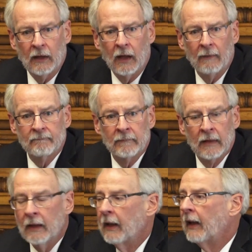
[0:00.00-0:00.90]
And
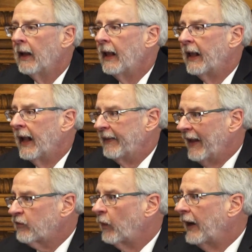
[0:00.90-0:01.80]

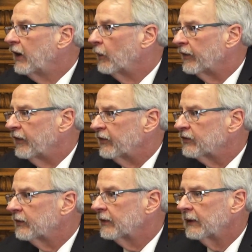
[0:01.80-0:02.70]
that's where I go with
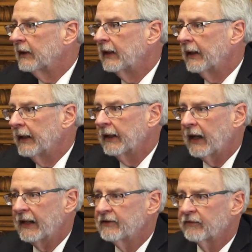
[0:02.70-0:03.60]
this,
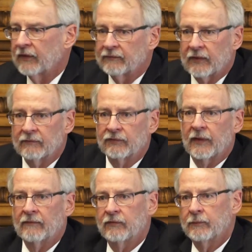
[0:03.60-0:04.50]
kind
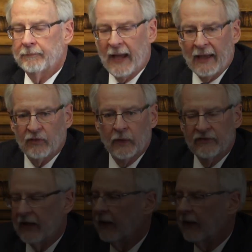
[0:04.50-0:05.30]
of pathways